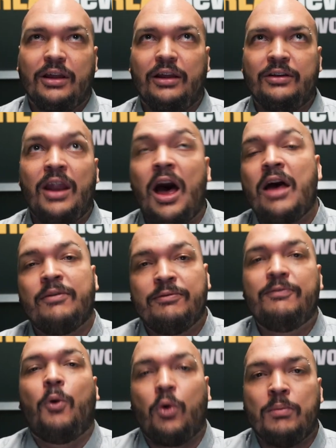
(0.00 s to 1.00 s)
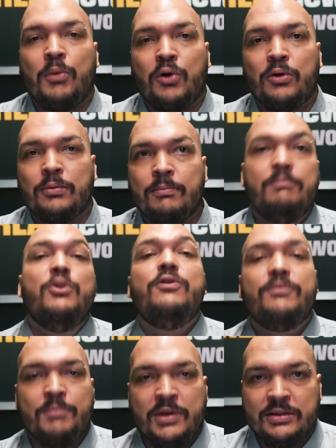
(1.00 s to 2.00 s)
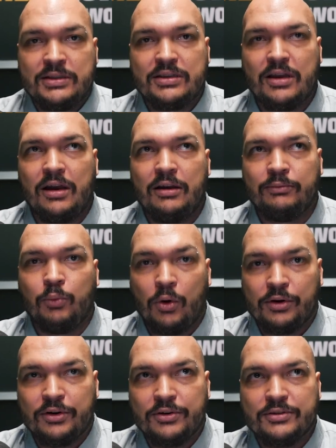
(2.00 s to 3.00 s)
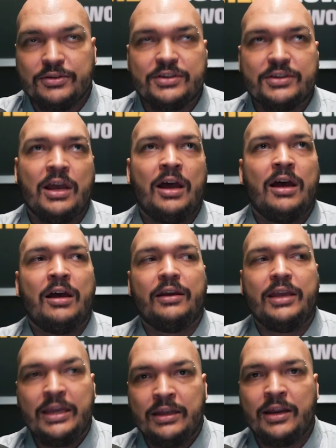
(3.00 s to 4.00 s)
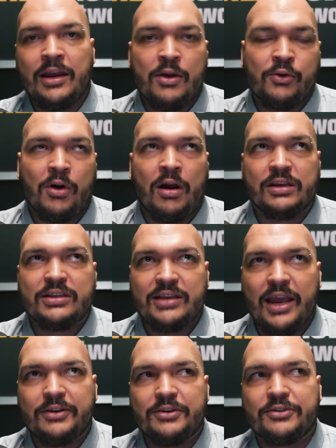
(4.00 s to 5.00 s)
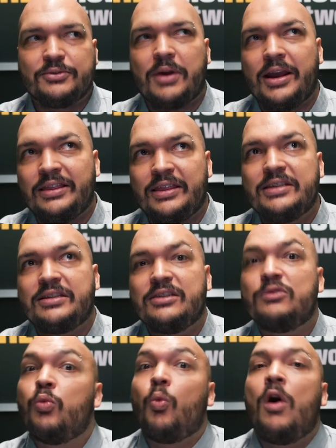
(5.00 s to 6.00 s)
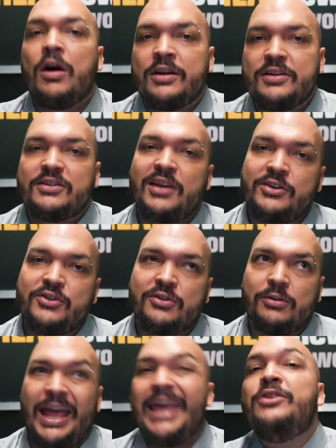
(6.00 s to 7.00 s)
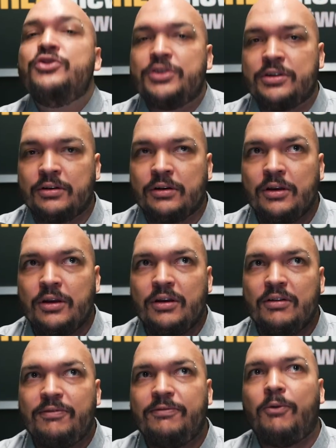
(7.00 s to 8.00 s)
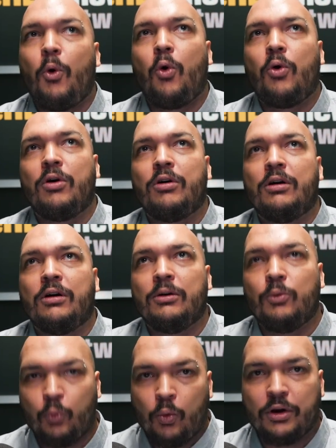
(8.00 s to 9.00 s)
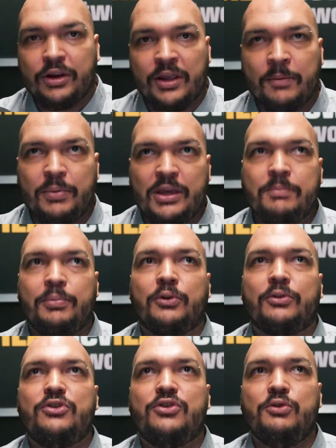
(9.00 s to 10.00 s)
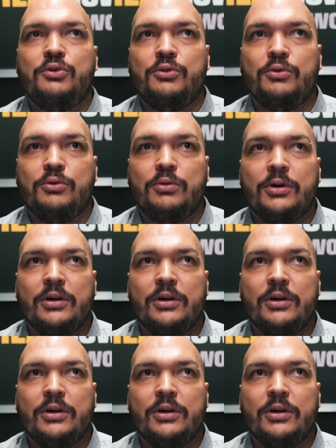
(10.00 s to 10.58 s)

non-formal movements of workers uh, in and across sectors, right? This is one essential engine for working people to